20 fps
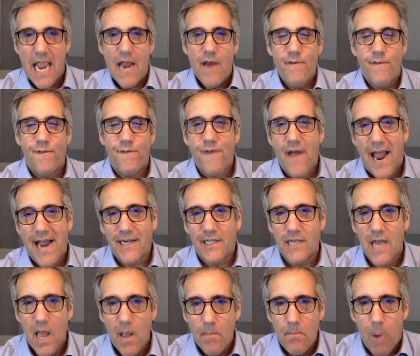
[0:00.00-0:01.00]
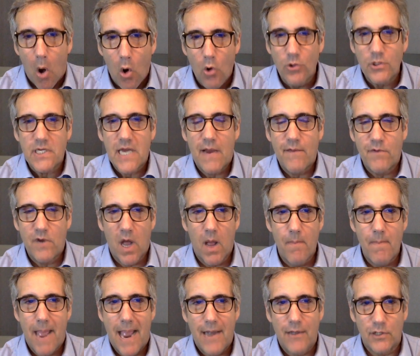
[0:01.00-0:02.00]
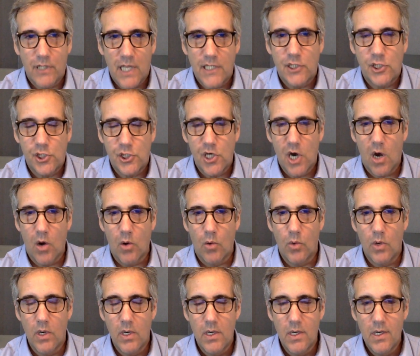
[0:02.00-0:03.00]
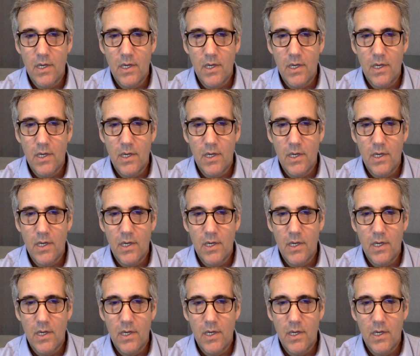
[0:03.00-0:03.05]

In fact, polls have come out that show